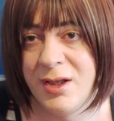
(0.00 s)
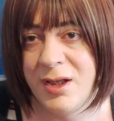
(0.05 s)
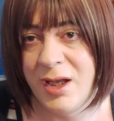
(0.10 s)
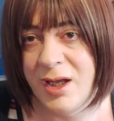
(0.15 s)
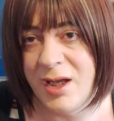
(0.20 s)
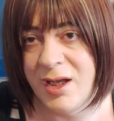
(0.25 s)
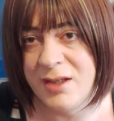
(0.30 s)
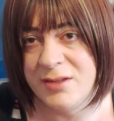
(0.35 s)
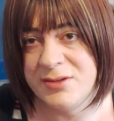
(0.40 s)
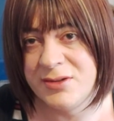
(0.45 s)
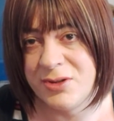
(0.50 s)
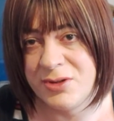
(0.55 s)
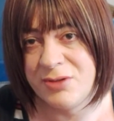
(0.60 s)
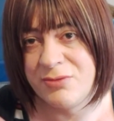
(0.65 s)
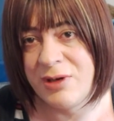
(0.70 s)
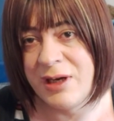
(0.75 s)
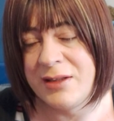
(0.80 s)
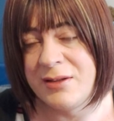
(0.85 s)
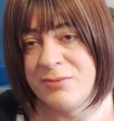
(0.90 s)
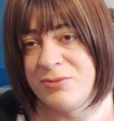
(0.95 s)
And on the
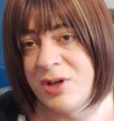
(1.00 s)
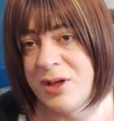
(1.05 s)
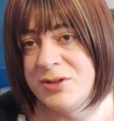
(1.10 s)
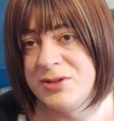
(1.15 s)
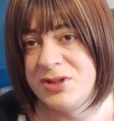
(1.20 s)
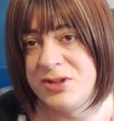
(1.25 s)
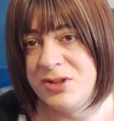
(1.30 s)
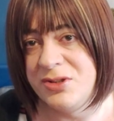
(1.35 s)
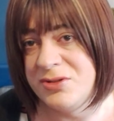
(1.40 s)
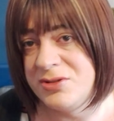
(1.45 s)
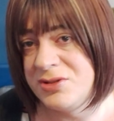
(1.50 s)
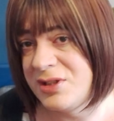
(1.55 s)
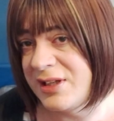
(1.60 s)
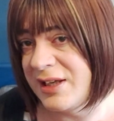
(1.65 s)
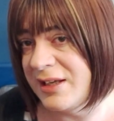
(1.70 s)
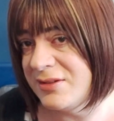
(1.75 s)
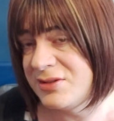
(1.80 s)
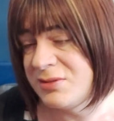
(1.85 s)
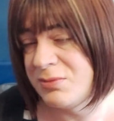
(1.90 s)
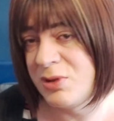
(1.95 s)
random rota, you used to
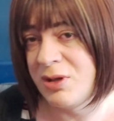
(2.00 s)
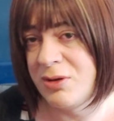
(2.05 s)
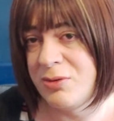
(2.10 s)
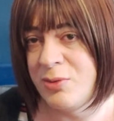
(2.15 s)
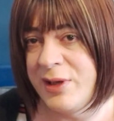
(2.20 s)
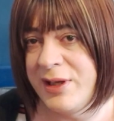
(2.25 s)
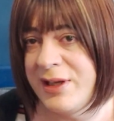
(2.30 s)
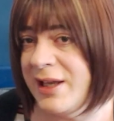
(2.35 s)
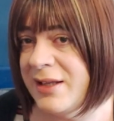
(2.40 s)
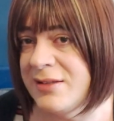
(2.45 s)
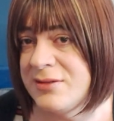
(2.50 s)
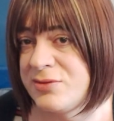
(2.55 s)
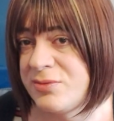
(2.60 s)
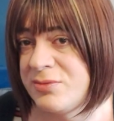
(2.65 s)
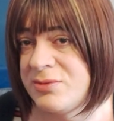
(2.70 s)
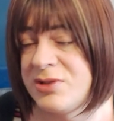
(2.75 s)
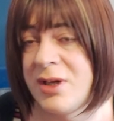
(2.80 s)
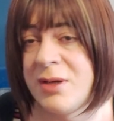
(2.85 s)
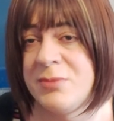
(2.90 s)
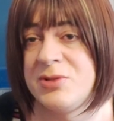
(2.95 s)
get some long weekends from
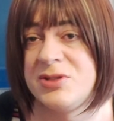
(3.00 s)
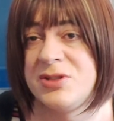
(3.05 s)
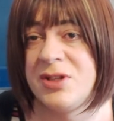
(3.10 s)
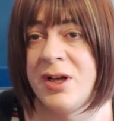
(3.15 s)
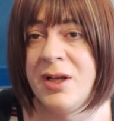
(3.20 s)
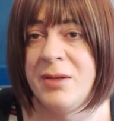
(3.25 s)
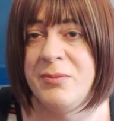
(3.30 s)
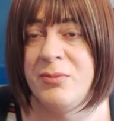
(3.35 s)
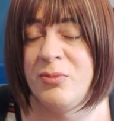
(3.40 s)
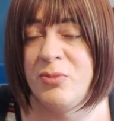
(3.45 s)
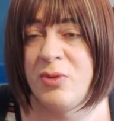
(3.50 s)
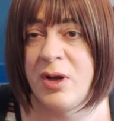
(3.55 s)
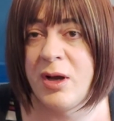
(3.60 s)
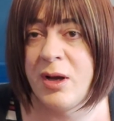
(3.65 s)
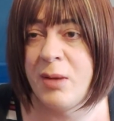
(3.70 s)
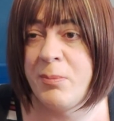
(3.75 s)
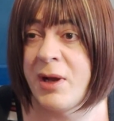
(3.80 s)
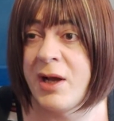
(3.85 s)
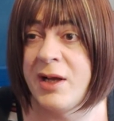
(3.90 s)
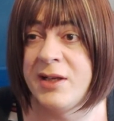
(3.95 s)
time to time,
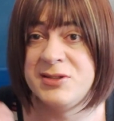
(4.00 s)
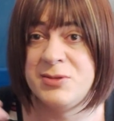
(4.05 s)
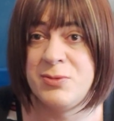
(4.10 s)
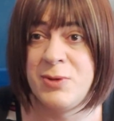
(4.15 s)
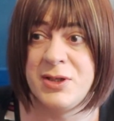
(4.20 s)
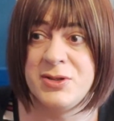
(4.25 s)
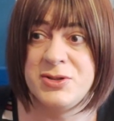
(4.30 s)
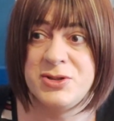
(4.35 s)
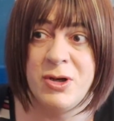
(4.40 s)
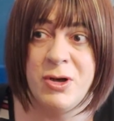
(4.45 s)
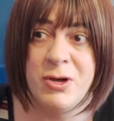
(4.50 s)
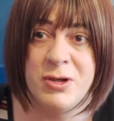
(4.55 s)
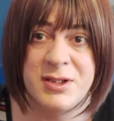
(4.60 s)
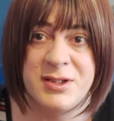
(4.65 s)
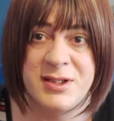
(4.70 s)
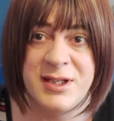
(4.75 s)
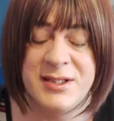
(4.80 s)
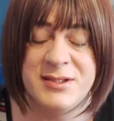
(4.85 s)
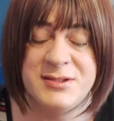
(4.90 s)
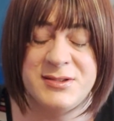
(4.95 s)
as well as your
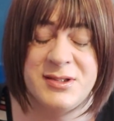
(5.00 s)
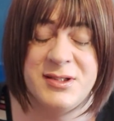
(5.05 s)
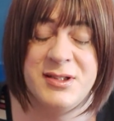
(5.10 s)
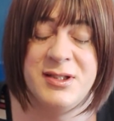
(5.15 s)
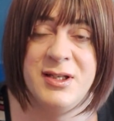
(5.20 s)
holidays.